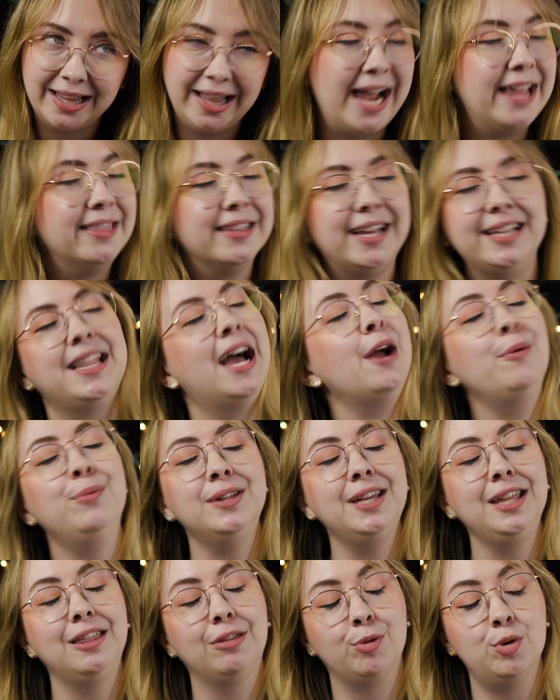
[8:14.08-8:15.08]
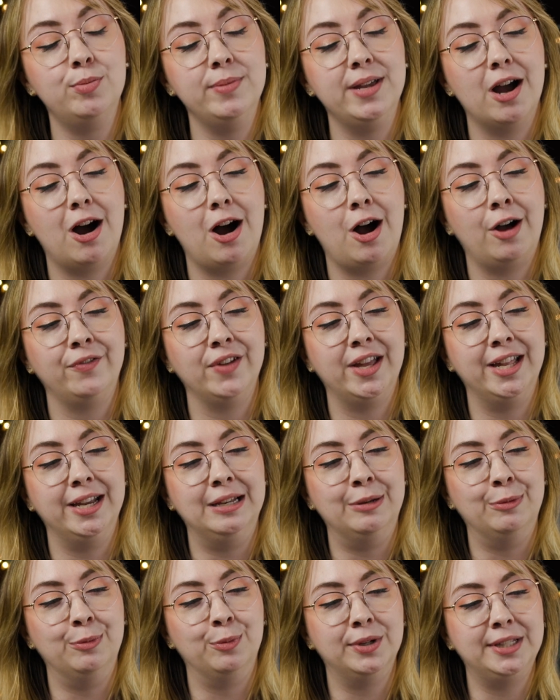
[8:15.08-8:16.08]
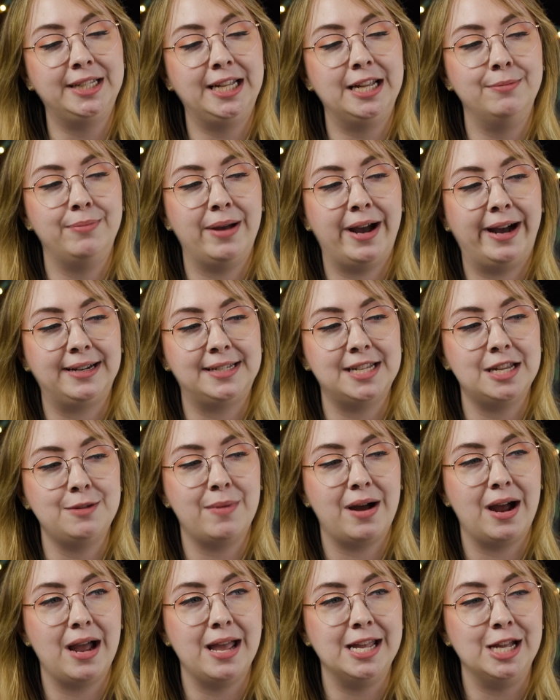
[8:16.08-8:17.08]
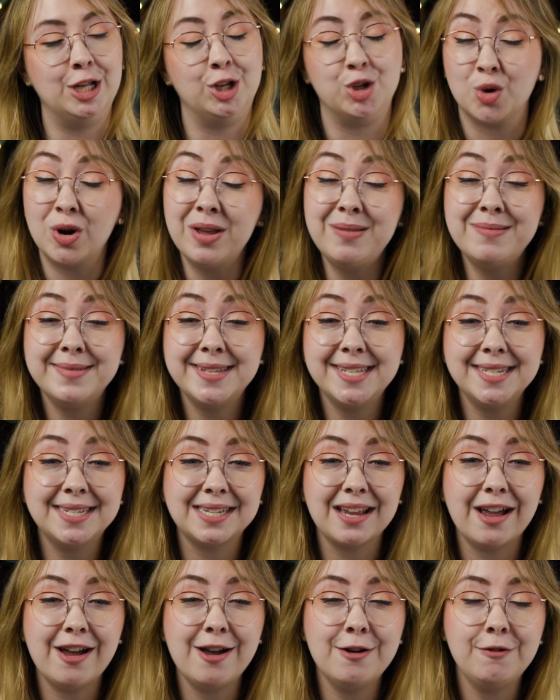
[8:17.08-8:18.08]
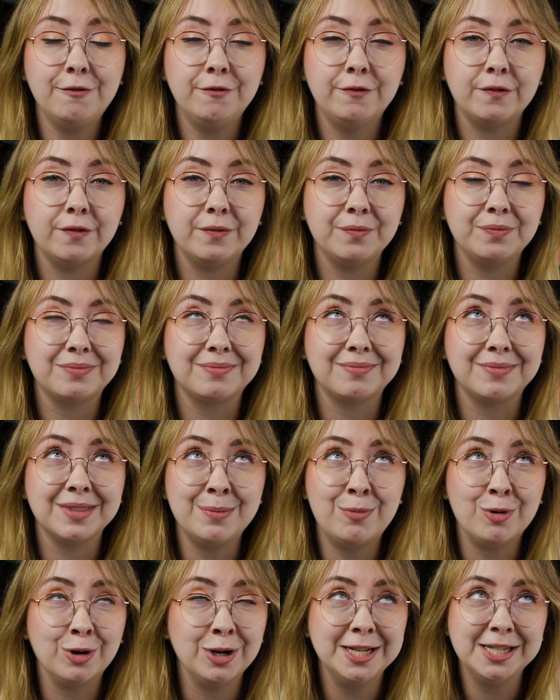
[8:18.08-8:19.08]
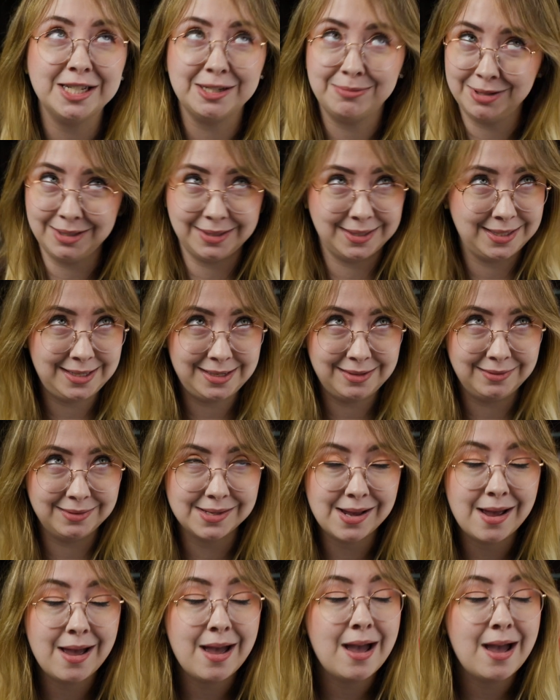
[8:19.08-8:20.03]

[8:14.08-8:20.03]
and like that really threw me off and really impacted my enjoyment of the more intimate scenes.